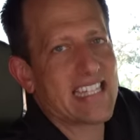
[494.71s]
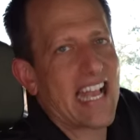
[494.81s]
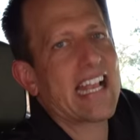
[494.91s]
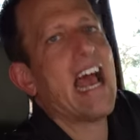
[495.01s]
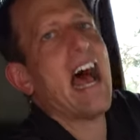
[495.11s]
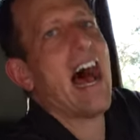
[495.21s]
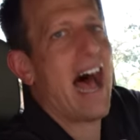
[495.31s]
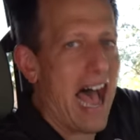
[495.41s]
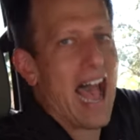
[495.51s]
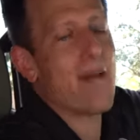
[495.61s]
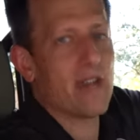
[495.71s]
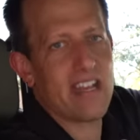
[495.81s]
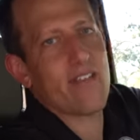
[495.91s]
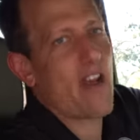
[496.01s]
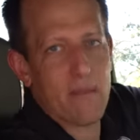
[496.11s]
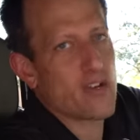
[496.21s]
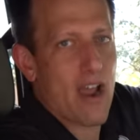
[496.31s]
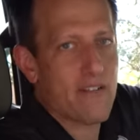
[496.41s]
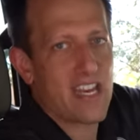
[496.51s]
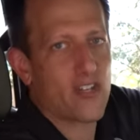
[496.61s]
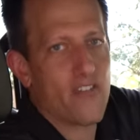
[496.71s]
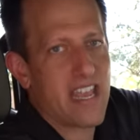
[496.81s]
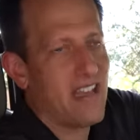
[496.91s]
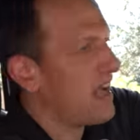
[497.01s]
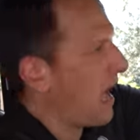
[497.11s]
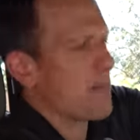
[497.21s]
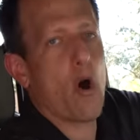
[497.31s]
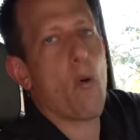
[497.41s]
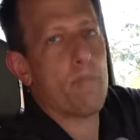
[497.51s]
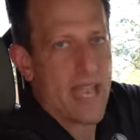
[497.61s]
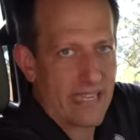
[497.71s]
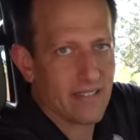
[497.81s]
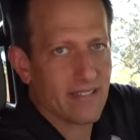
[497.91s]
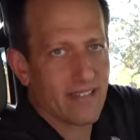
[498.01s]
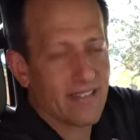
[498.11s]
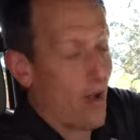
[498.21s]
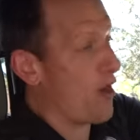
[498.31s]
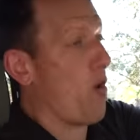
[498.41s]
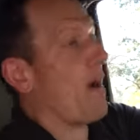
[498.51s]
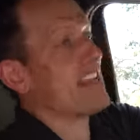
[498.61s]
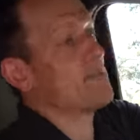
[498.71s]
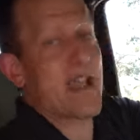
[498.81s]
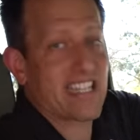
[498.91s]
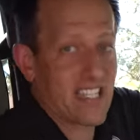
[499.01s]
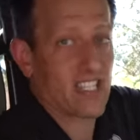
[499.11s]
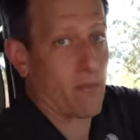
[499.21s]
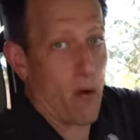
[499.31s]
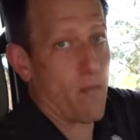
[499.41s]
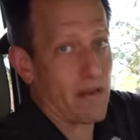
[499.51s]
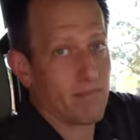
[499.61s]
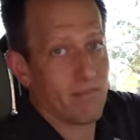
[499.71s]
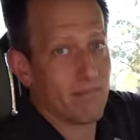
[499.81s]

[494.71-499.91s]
Like, if I'm going to drive an SUV, I'm going big. Now, I don't want as big as a Suburban.